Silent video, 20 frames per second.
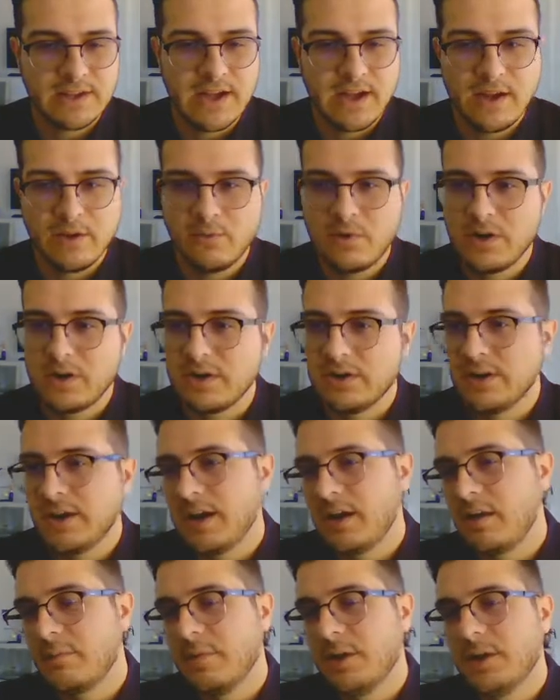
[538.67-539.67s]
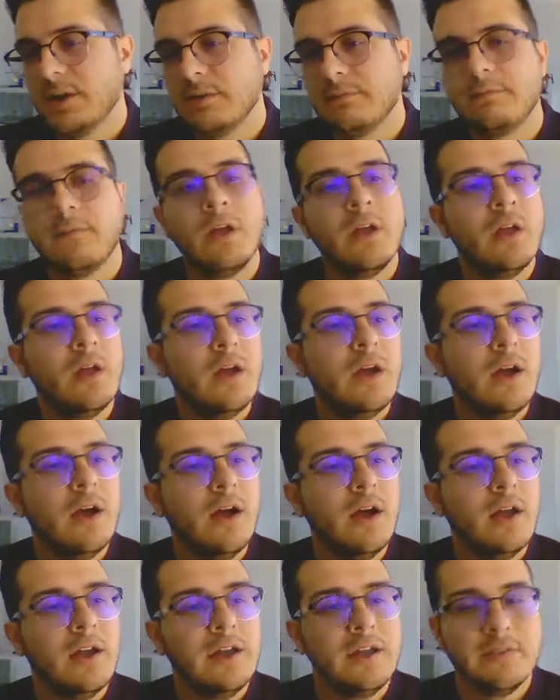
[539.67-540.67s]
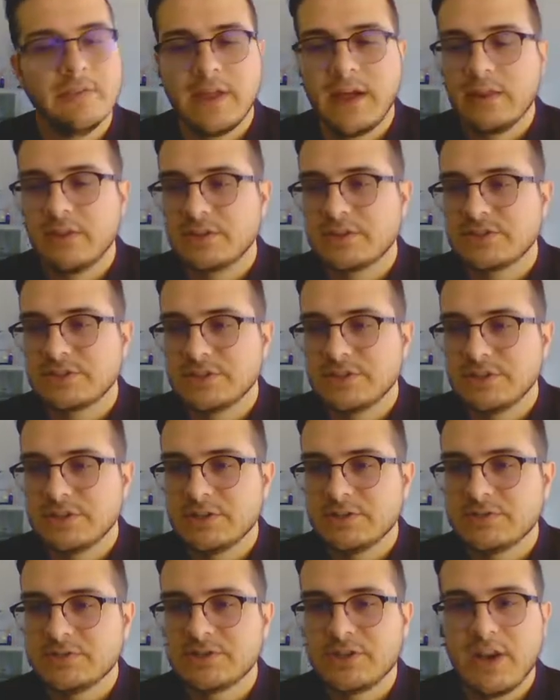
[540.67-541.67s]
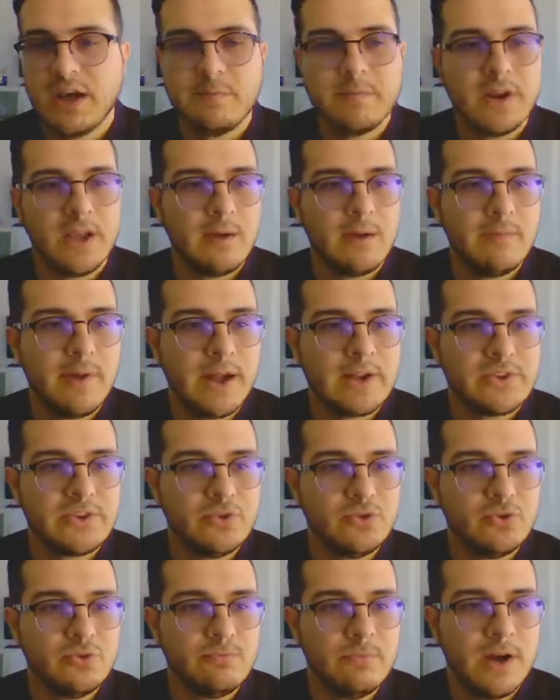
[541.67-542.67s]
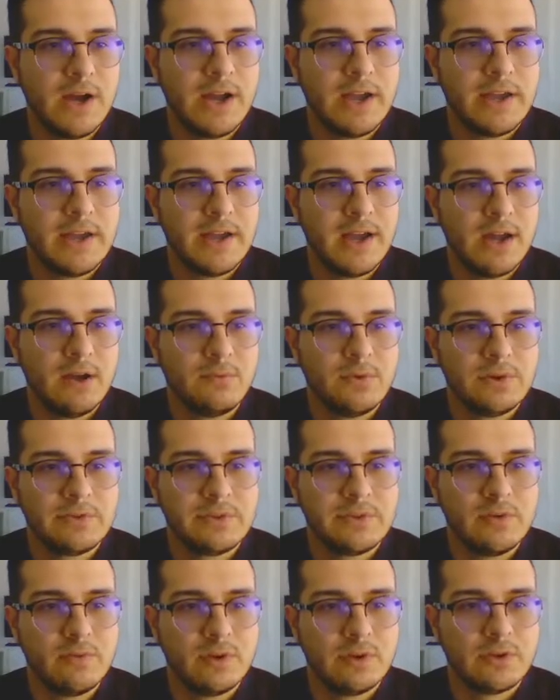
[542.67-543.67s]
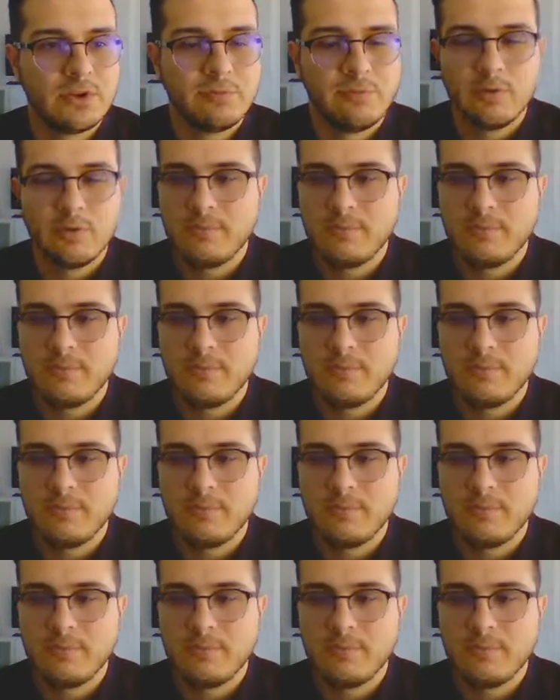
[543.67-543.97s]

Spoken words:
how I wanted it and how I made it. And that looks good. So now I'm going to come back to my Realty One Group or